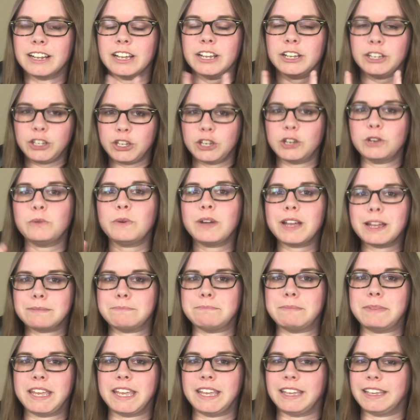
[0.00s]
You and
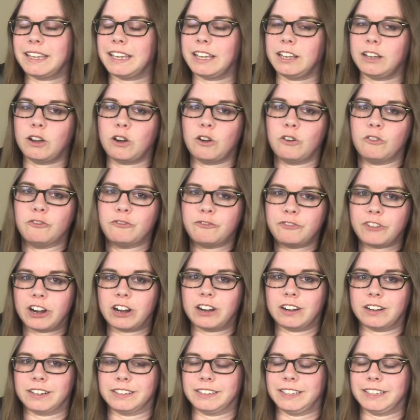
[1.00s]
me can go far.